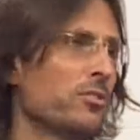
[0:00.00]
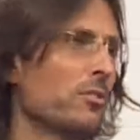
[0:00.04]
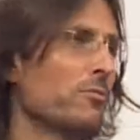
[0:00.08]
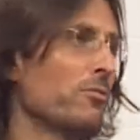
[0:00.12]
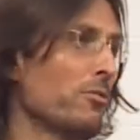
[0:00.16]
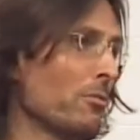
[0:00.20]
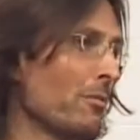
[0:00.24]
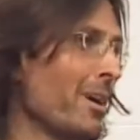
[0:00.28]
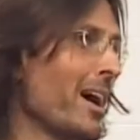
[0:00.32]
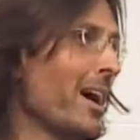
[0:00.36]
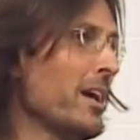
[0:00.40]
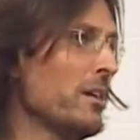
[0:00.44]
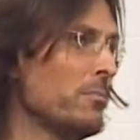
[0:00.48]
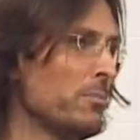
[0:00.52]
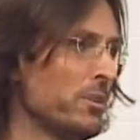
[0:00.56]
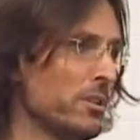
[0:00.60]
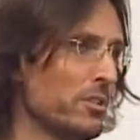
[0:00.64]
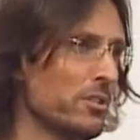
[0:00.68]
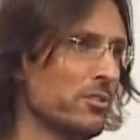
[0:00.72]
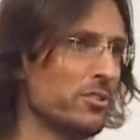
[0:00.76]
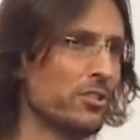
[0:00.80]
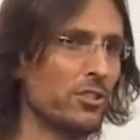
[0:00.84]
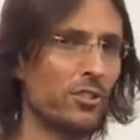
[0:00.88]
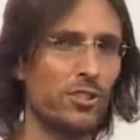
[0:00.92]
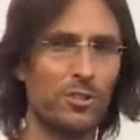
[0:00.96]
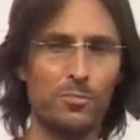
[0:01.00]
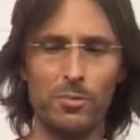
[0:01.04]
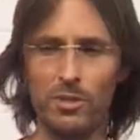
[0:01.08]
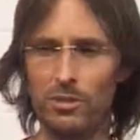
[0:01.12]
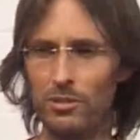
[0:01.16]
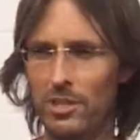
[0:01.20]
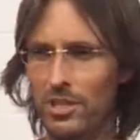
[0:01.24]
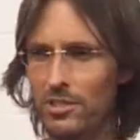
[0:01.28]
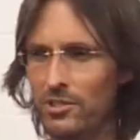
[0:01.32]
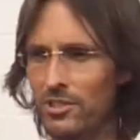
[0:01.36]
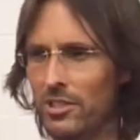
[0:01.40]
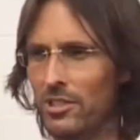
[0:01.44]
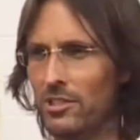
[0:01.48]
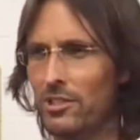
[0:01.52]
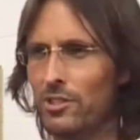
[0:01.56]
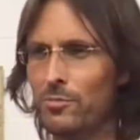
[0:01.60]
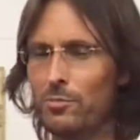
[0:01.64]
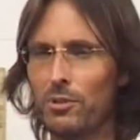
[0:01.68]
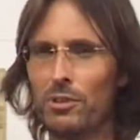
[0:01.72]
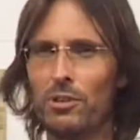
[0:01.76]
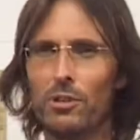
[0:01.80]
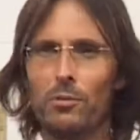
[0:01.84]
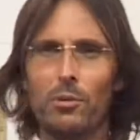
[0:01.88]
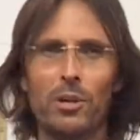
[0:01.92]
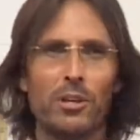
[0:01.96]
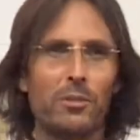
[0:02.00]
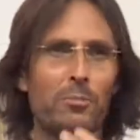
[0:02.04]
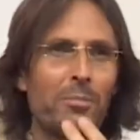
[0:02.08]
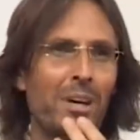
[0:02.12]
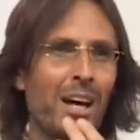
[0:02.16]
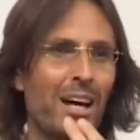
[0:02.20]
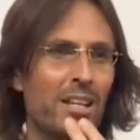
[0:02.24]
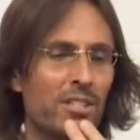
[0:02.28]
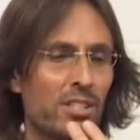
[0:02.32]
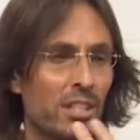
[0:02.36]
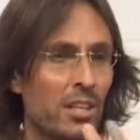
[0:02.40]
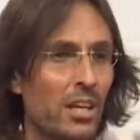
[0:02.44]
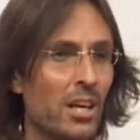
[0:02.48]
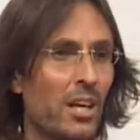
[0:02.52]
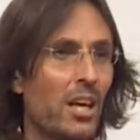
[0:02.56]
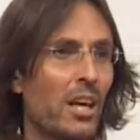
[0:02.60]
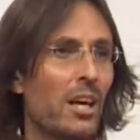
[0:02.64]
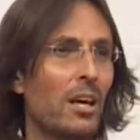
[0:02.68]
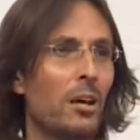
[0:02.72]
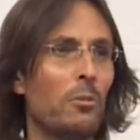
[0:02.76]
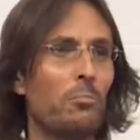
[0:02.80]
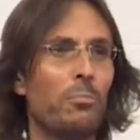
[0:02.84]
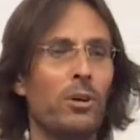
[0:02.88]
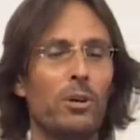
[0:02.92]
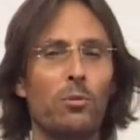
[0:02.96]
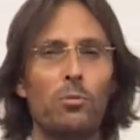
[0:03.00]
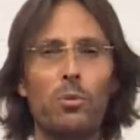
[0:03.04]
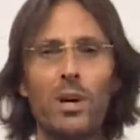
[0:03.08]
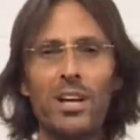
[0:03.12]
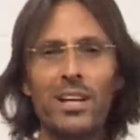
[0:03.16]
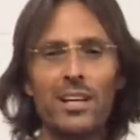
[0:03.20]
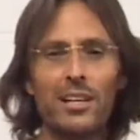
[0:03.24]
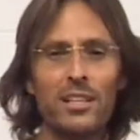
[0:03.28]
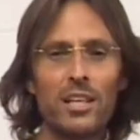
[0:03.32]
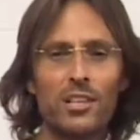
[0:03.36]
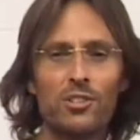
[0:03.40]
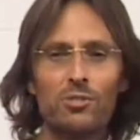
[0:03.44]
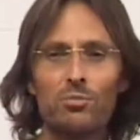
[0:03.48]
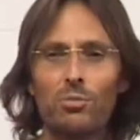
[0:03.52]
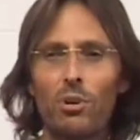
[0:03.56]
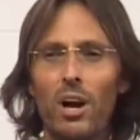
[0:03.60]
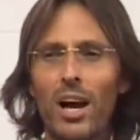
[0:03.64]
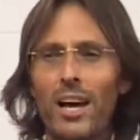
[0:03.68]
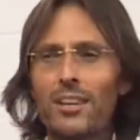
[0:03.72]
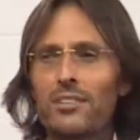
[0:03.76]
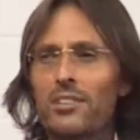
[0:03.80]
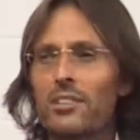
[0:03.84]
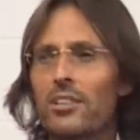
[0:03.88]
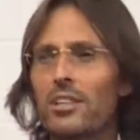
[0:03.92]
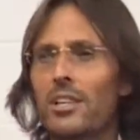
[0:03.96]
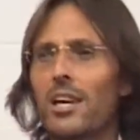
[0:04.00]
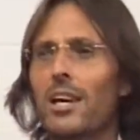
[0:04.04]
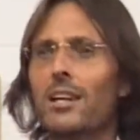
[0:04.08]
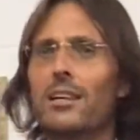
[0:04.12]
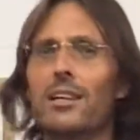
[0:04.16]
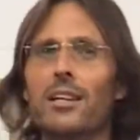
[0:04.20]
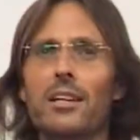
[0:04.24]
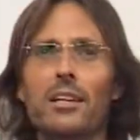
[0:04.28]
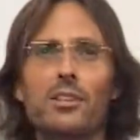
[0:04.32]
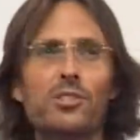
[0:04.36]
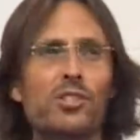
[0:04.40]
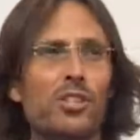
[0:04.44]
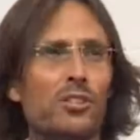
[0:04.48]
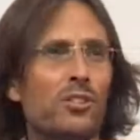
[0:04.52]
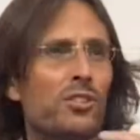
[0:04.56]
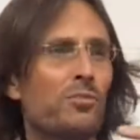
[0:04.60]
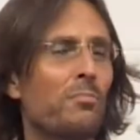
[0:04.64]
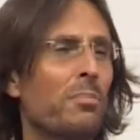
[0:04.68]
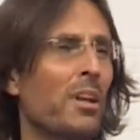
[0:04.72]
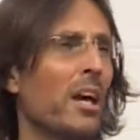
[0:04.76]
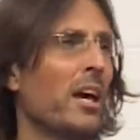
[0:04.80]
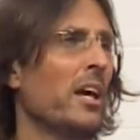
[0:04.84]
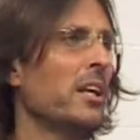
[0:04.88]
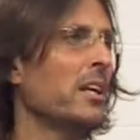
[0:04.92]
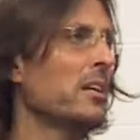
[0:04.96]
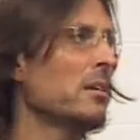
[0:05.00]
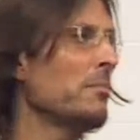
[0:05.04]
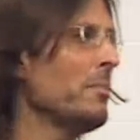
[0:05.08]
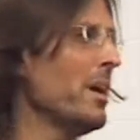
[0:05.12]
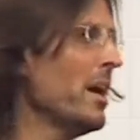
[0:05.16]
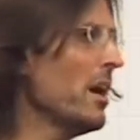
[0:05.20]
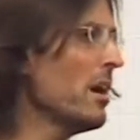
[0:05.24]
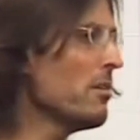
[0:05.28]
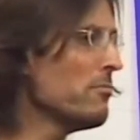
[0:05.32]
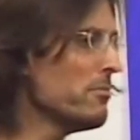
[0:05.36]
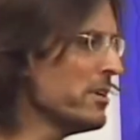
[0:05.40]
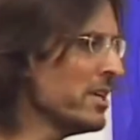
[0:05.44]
of Arabia's experience in the spirit world and passing. But when he gets right to the end and he's explaining about